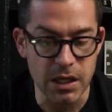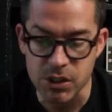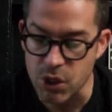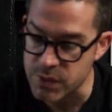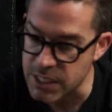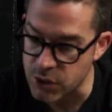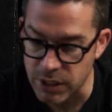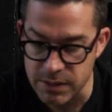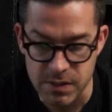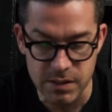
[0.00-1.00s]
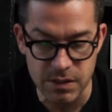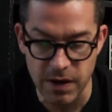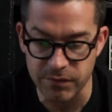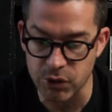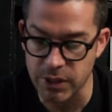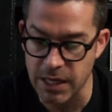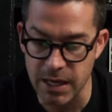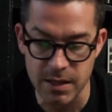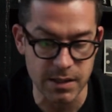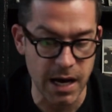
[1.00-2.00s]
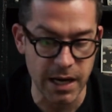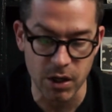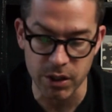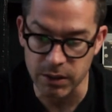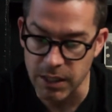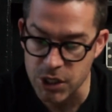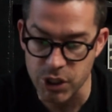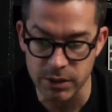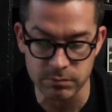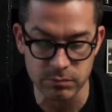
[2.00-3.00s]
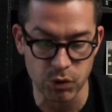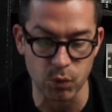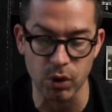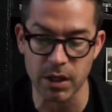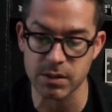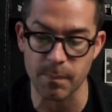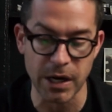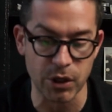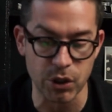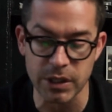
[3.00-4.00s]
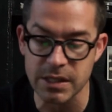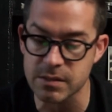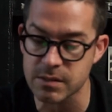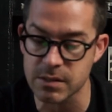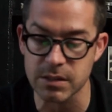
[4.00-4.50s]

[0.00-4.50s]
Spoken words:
It's no secret, 6538 is an icon and a legend. The Rolex Submariner is